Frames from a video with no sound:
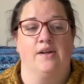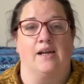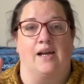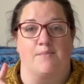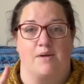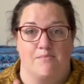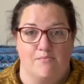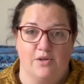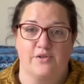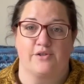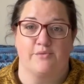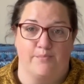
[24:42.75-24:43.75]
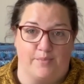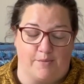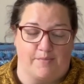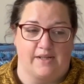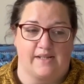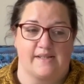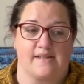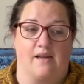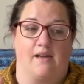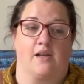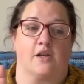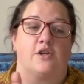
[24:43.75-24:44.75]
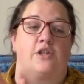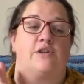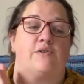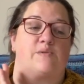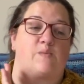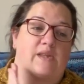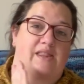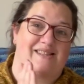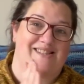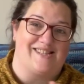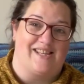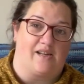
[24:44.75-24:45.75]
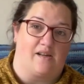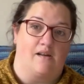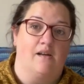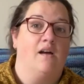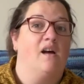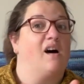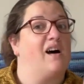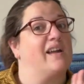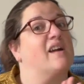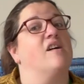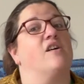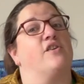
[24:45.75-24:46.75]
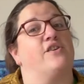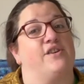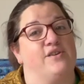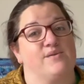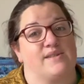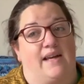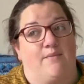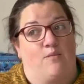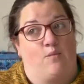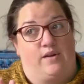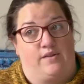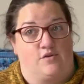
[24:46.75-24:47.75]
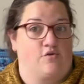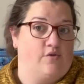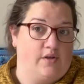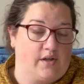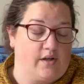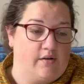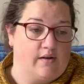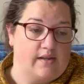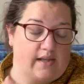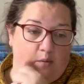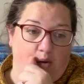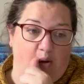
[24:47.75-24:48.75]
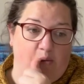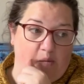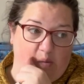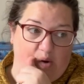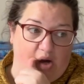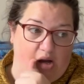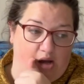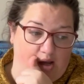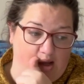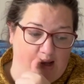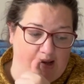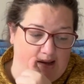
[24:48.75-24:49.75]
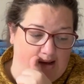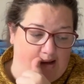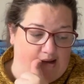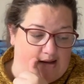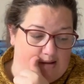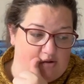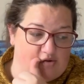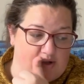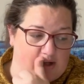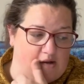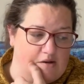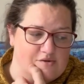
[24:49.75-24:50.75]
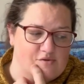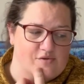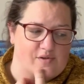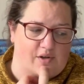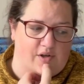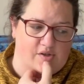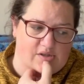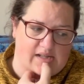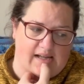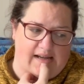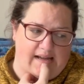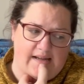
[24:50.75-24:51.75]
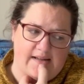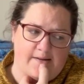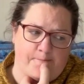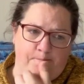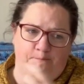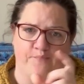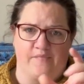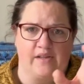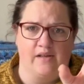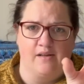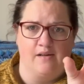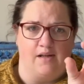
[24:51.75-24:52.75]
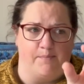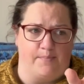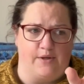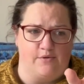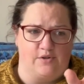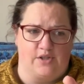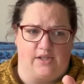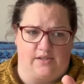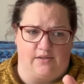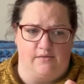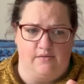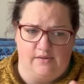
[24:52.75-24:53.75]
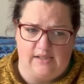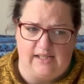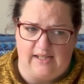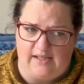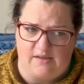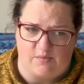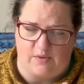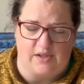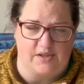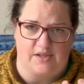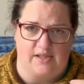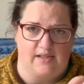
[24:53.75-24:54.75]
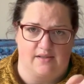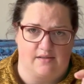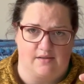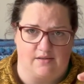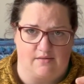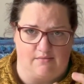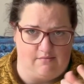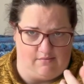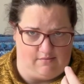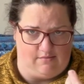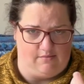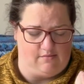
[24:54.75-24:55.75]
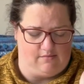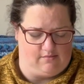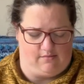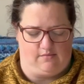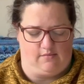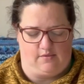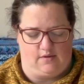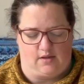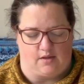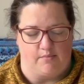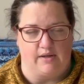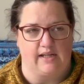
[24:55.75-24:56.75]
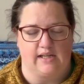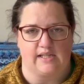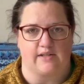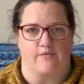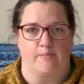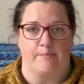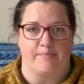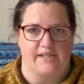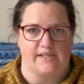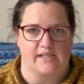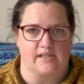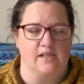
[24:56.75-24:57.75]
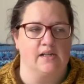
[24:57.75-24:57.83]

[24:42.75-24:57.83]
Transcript: and my modern bobbins I can use with the Singer. I can't use them with the Troyer Cola, they won't work. The Troyer Cola's also got a a boat shuttle in it, which is a completely different beast.